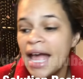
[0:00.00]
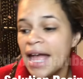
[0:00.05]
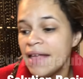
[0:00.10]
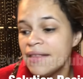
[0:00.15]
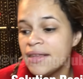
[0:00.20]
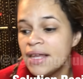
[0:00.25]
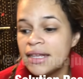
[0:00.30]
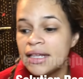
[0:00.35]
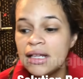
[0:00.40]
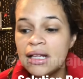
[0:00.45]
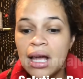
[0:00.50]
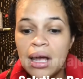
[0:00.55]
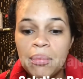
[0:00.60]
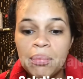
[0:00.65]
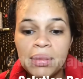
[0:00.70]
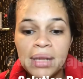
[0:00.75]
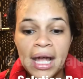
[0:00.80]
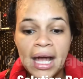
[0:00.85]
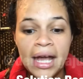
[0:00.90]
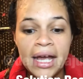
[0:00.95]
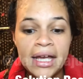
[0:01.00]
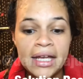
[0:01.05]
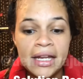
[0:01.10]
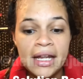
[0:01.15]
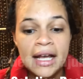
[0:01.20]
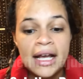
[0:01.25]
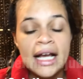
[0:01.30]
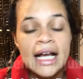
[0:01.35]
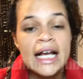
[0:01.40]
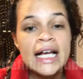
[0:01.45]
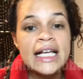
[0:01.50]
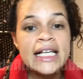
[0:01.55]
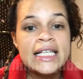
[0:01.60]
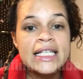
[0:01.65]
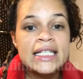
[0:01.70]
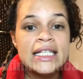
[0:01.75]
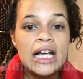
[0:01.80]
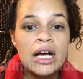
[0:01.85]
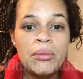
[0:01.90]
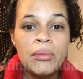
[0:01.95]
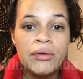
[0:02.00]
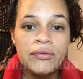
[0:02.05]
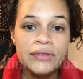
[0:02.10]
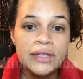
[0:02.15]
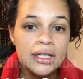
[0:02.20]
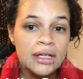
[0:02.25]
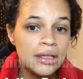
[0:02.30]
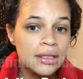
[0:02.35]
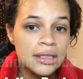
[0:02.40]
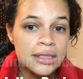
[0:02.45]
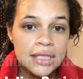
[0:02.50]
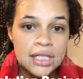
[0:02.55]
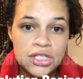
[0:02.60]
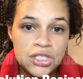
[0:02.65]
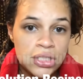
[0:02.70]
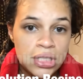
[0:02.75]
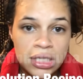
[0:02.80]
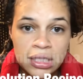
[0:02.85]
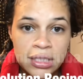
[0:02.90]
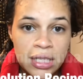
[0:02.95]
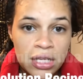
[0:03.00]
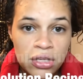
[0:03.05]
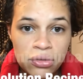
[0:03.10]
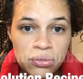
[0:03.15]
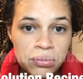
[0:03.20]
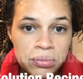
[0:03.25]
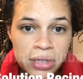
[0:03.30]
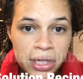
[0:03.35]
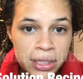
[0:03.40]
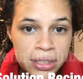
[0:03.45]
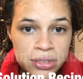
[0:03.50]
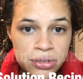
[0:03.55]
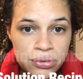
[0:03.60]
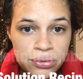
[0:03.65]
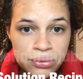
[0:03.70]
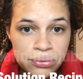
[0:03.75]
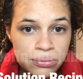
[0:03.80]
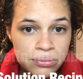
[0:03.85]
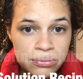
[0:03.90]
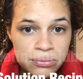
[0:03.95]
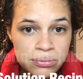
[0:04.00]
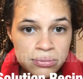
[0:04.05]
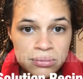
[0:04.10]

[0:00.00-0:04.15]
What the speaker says: and then I applied some of the conditioning that you would like to